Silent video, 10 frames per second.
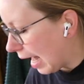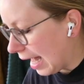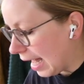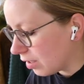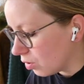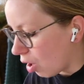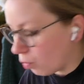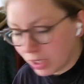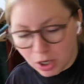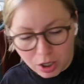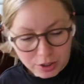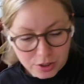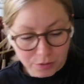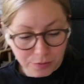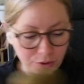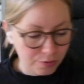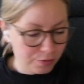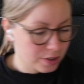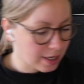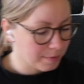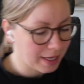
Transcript: And we also, for the first time,